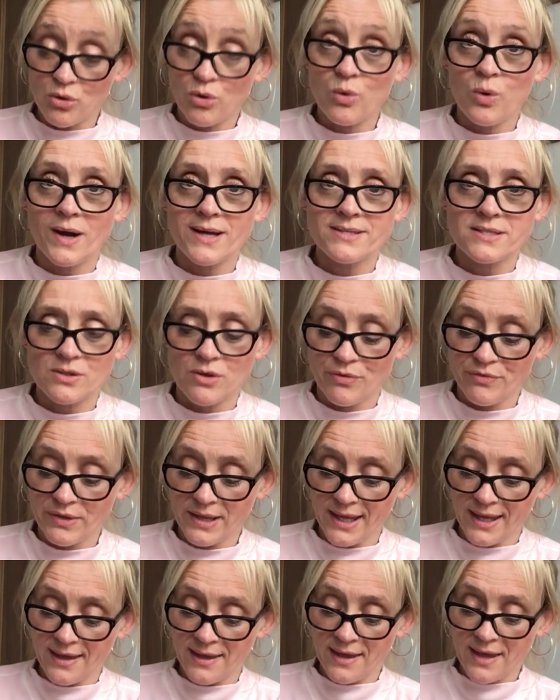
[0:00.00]
quite
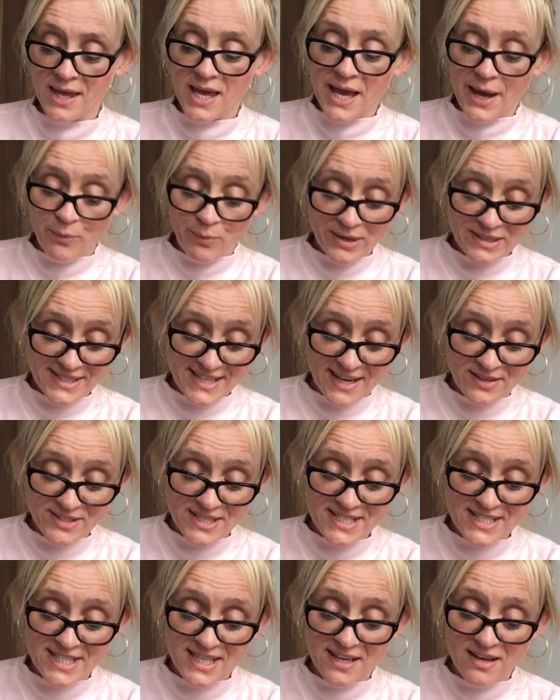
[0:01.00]
softly and went out
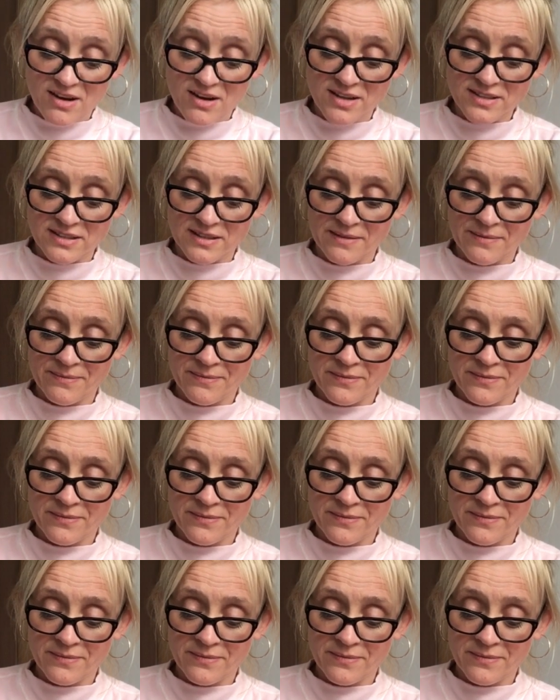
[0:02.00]
into the garden.